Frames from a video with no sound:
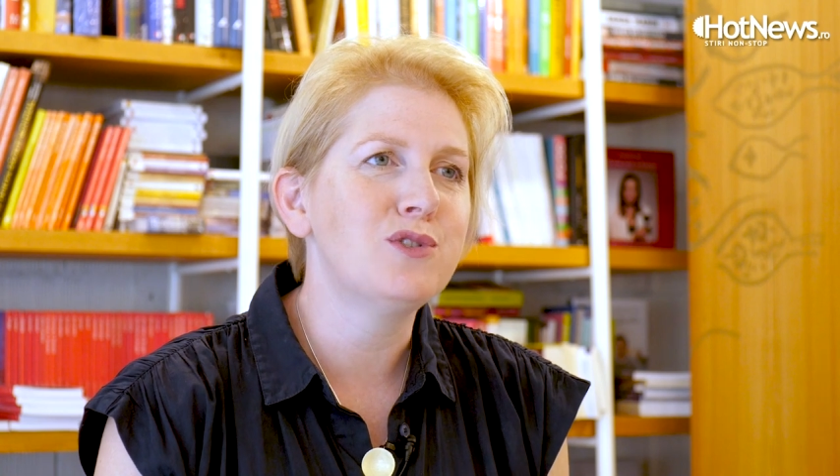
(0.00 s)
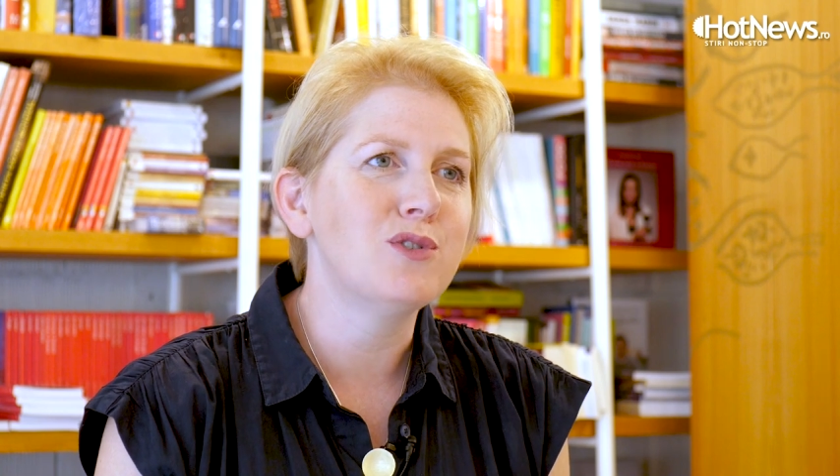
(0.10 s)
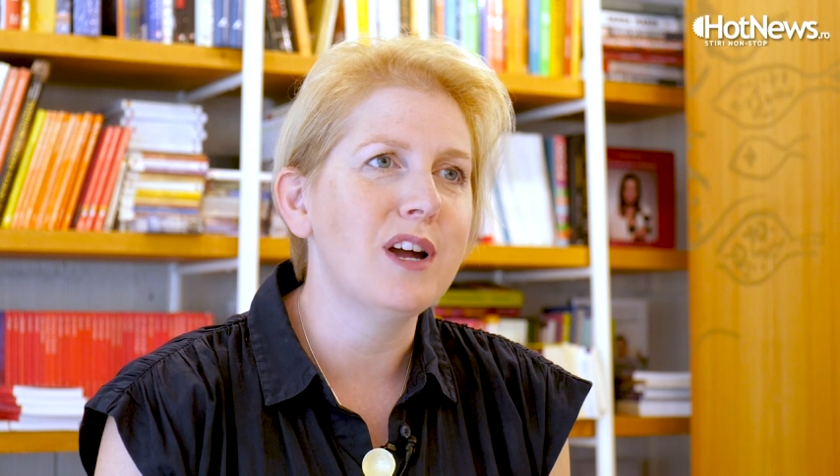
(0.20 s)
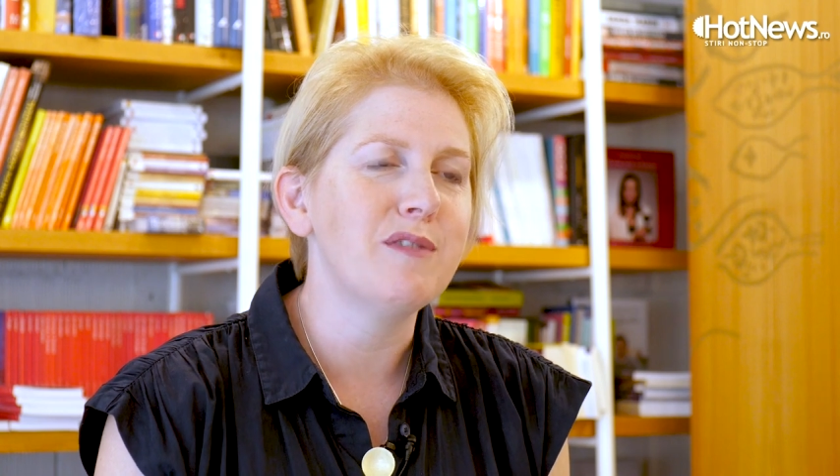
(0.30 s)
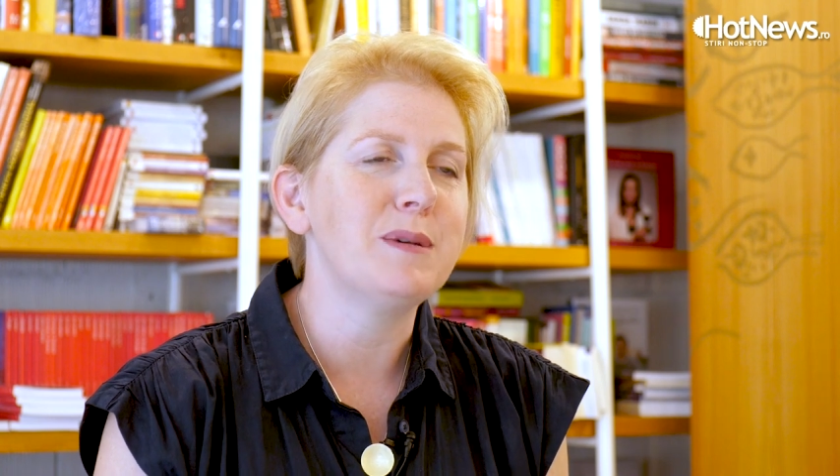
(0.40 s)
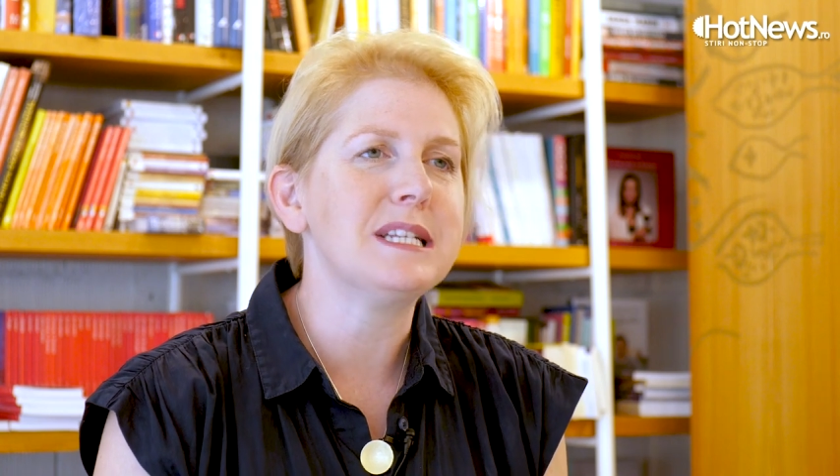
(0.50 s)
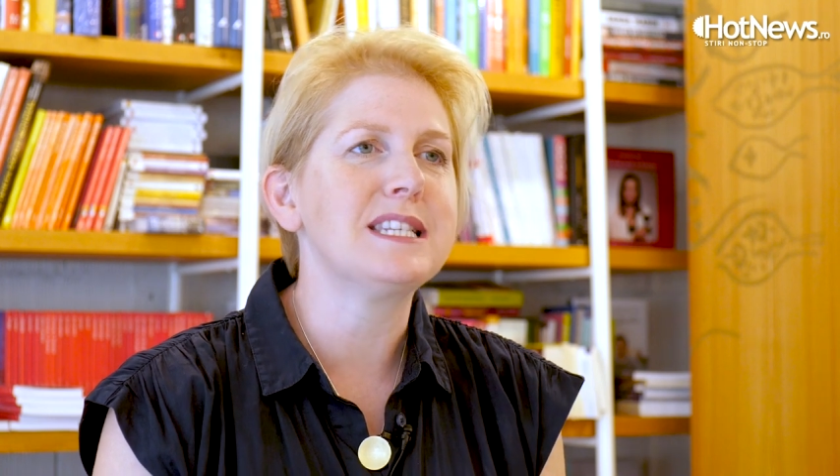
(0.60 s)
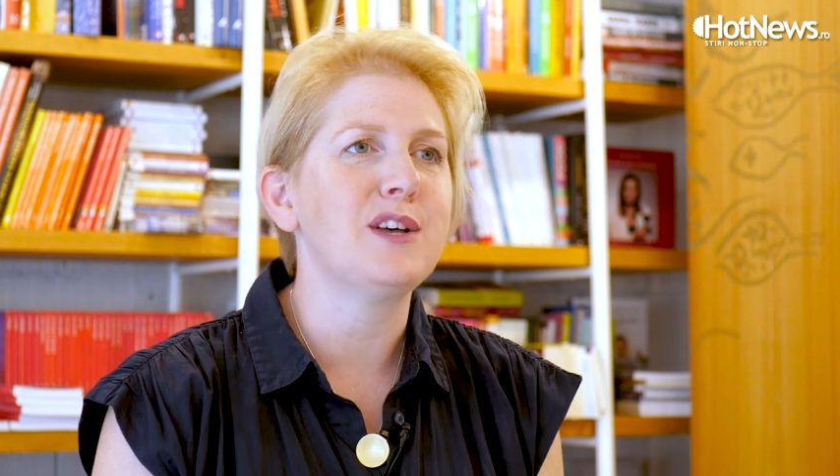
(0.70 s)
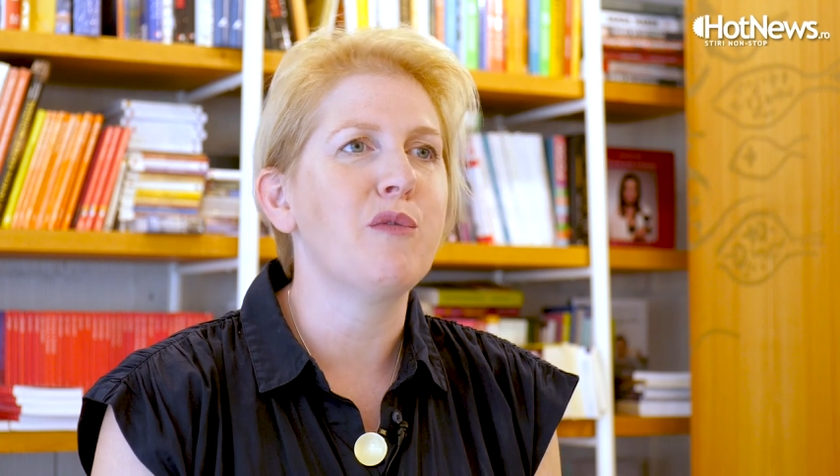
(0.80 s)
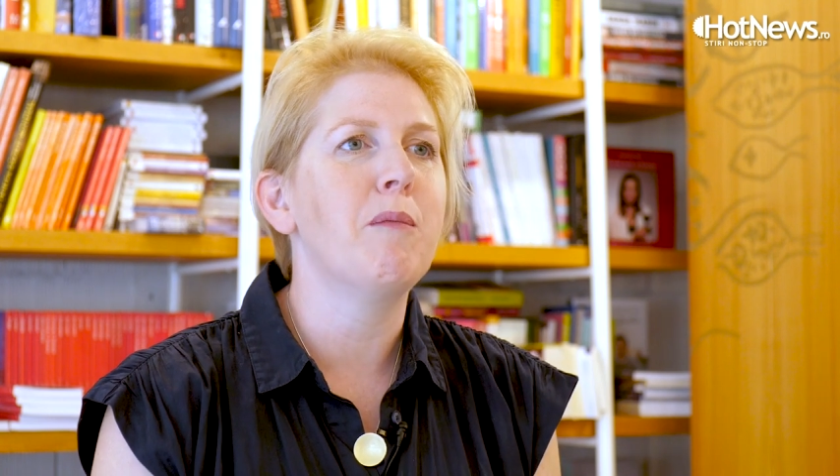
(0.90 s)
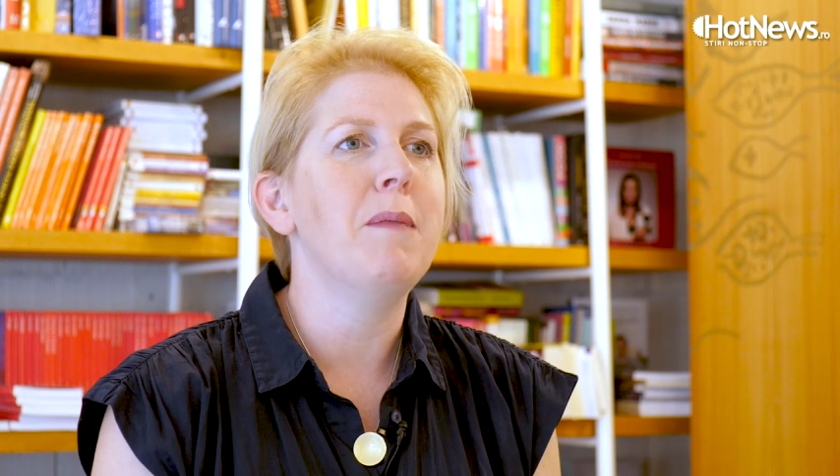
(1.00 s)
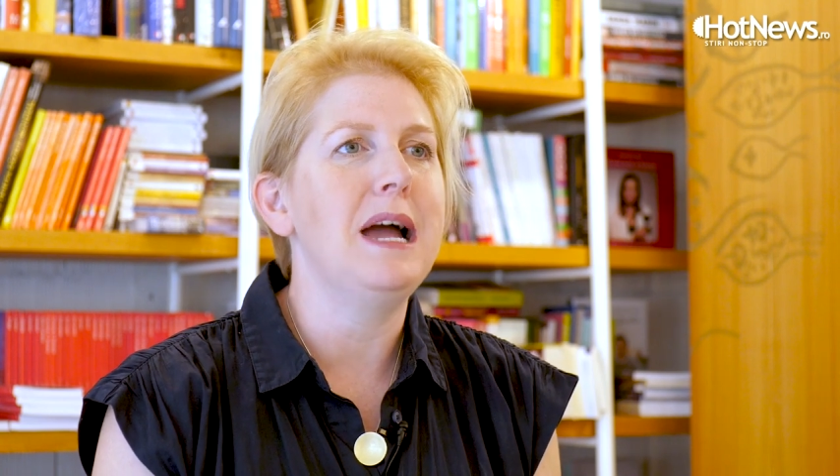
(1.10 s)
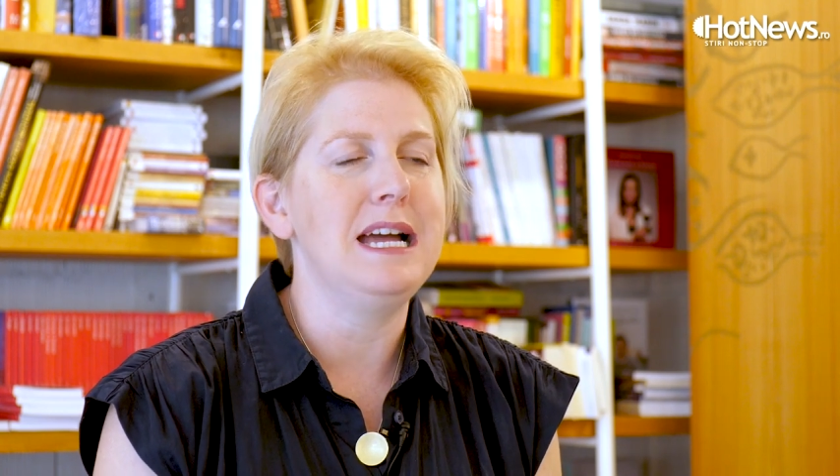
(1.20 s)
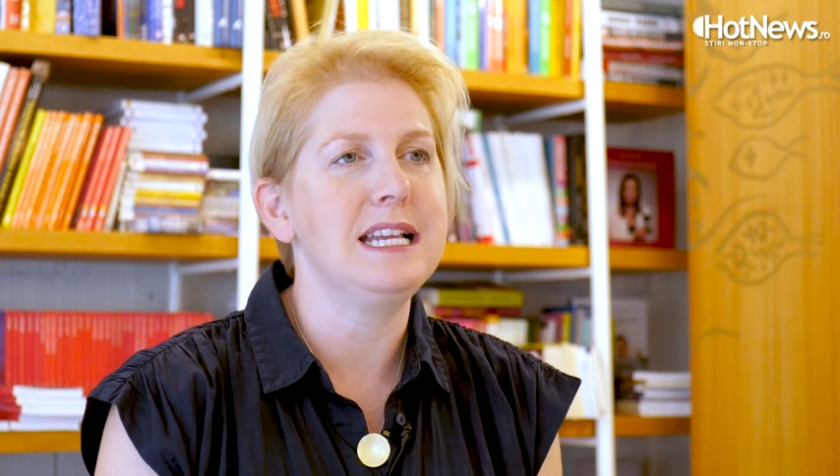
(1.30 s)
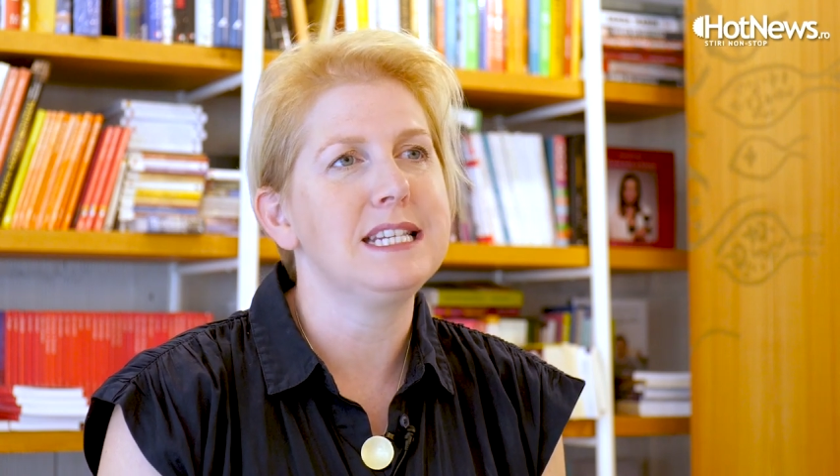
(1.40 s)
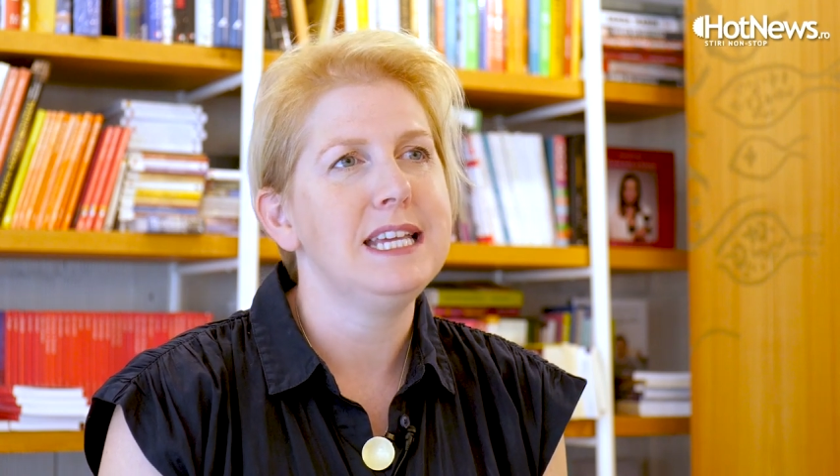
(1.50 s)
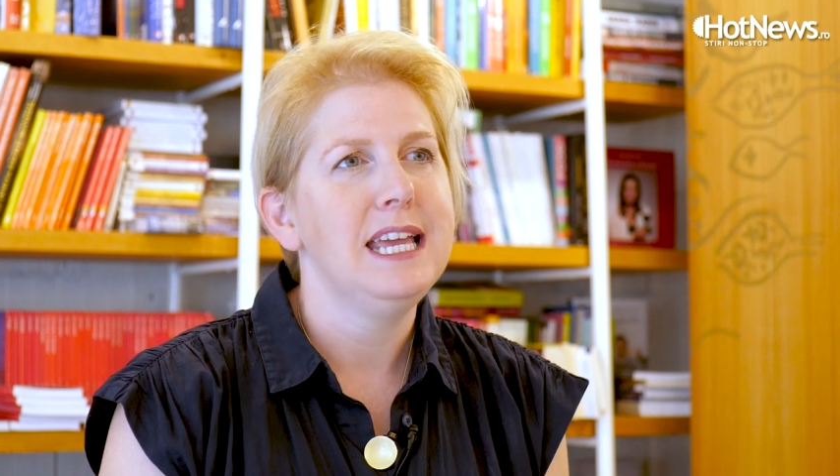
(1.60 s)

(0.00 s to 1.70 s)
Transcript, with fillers: drive myself mad